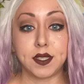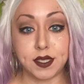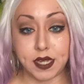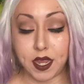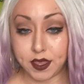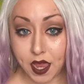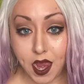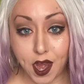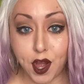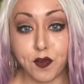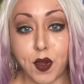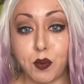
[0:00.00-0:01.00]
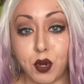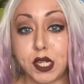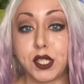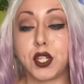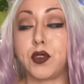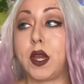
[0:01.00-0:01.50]
state, that higher
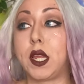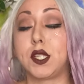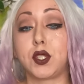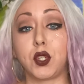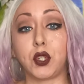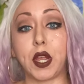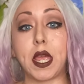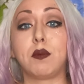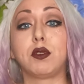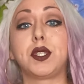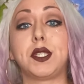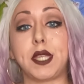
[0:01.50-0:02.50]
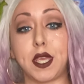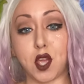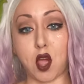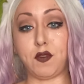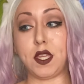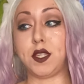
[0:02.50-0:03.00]
vibration already, so you're able to take
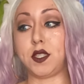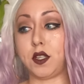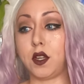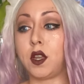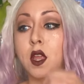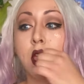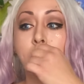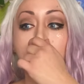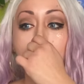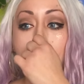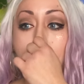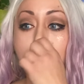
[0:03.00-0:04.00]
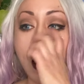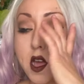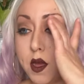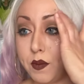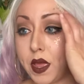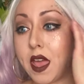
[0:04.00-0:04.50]
off easier.
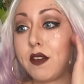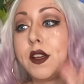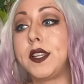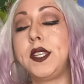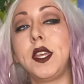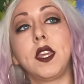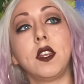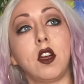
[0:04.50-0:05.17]
Have I taken